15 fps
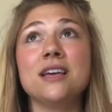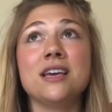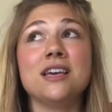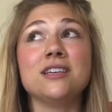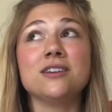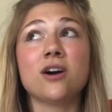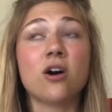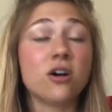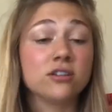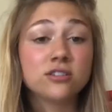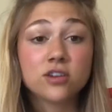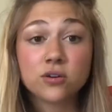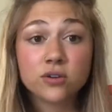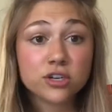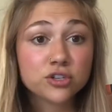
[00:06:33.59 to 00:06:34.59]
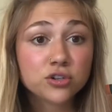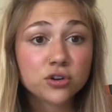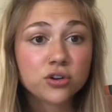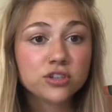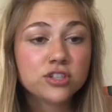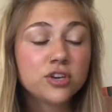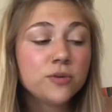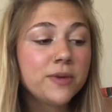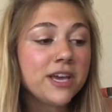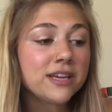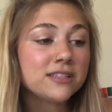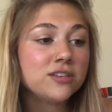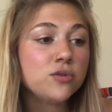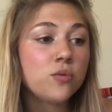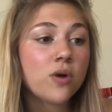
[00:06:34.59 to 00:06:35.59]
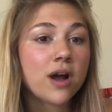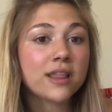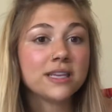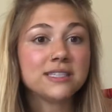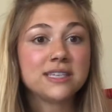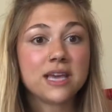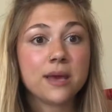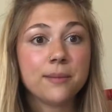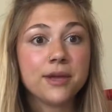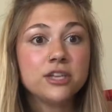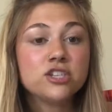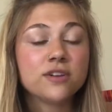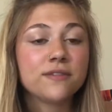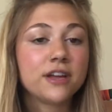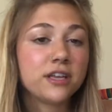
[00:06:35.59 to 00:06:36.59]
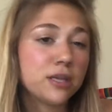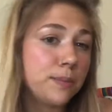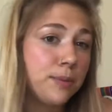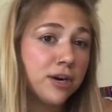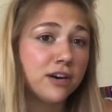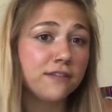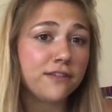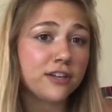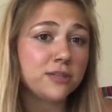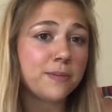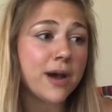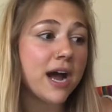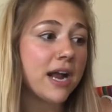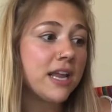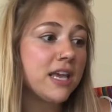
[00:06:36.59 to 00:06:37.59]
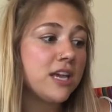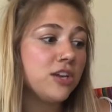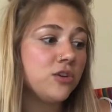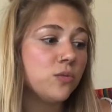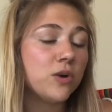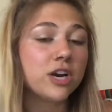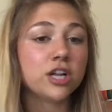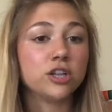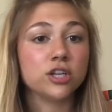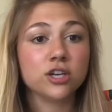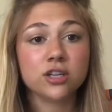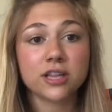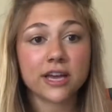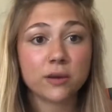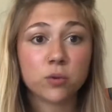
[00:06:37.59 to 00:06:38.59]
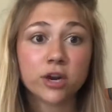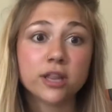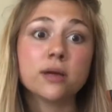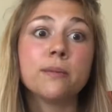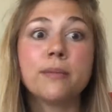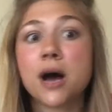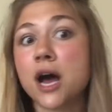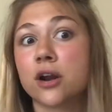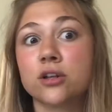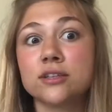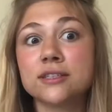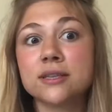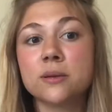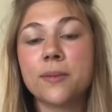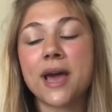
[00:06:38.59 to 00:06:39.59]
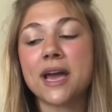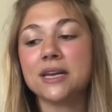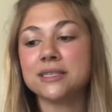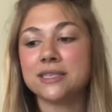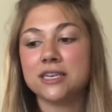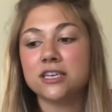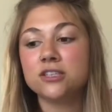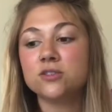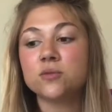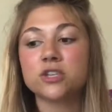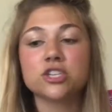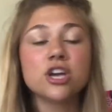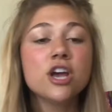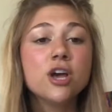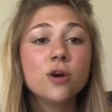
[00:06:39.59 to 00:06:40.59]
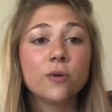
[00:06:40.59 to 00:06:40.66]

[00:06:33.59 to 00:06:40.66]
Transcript: it also controls you because you want this image of like the perfect body and you want to look like one of the models in the magazines, which